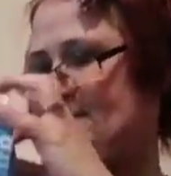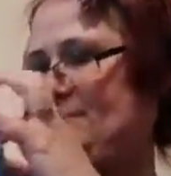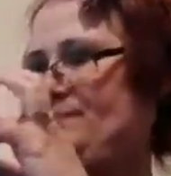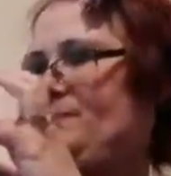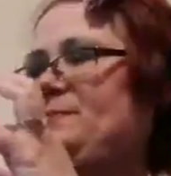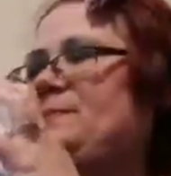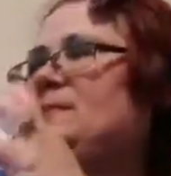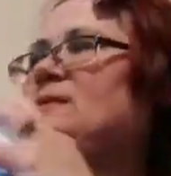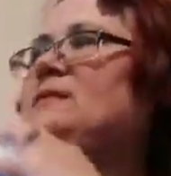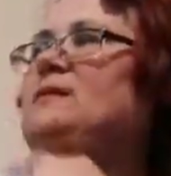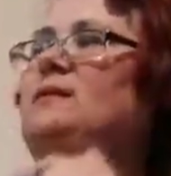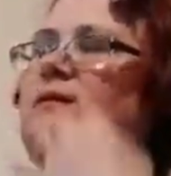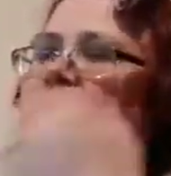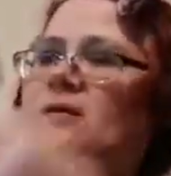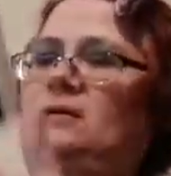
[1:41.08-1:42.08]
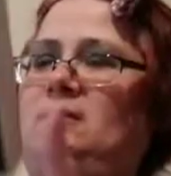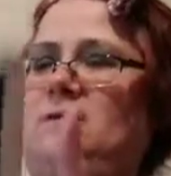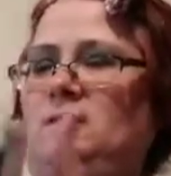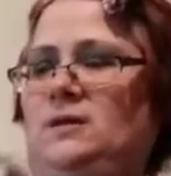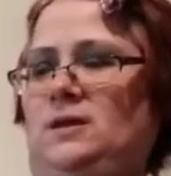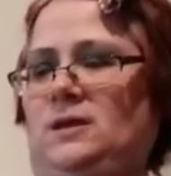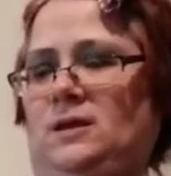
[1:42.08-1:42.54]

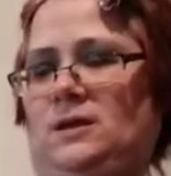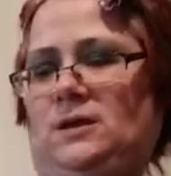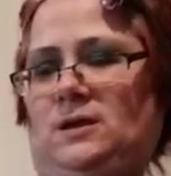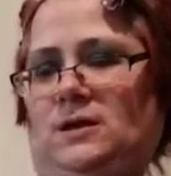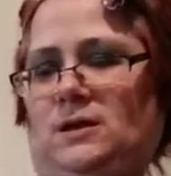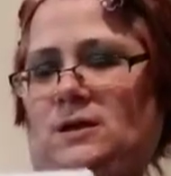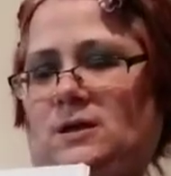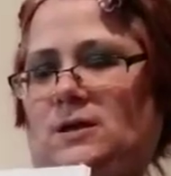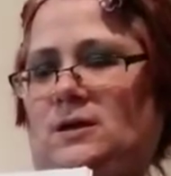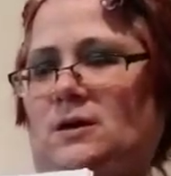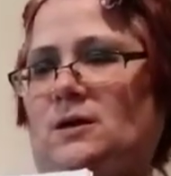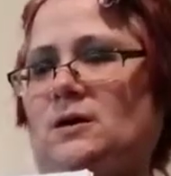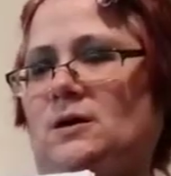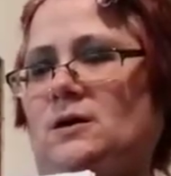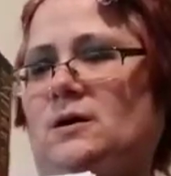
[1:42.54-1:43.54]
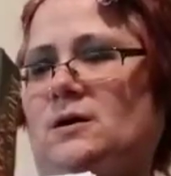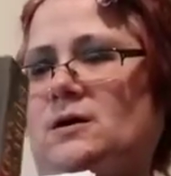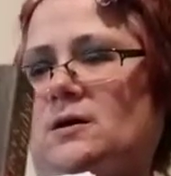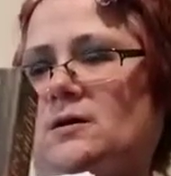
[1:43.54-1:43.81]
[no speech]